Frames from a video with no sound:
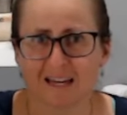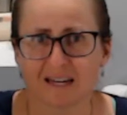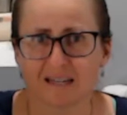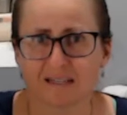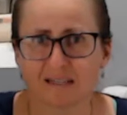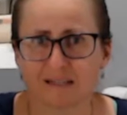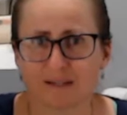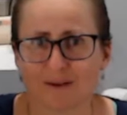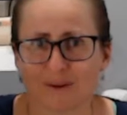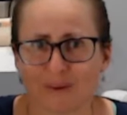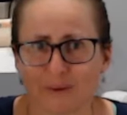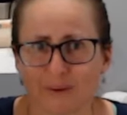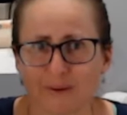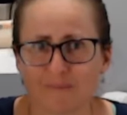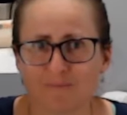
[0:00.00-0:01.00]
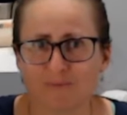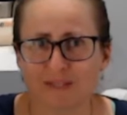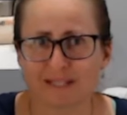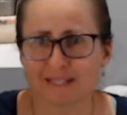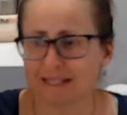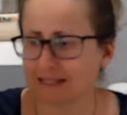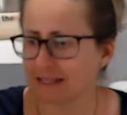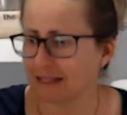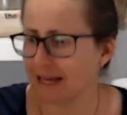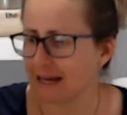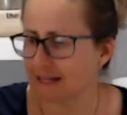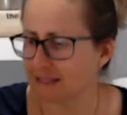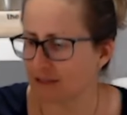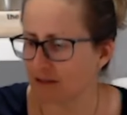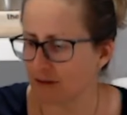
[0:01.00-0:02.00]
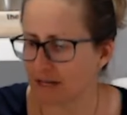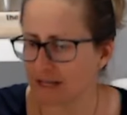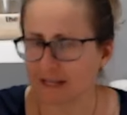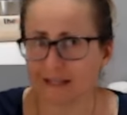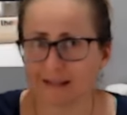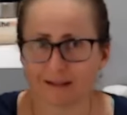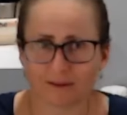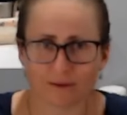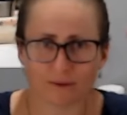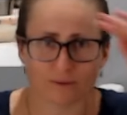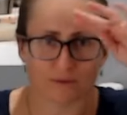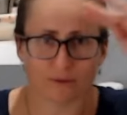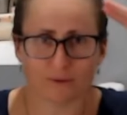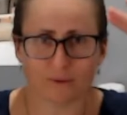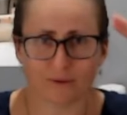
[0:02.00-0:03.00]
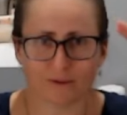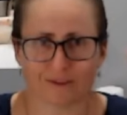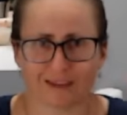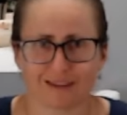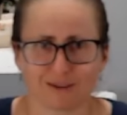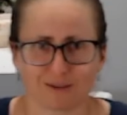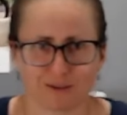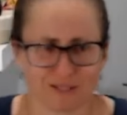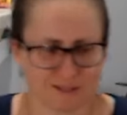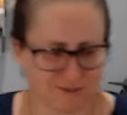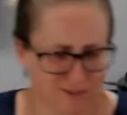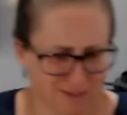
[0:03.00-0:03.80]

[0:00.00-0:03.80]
So this is the last ingredient. Phew, thank goodness for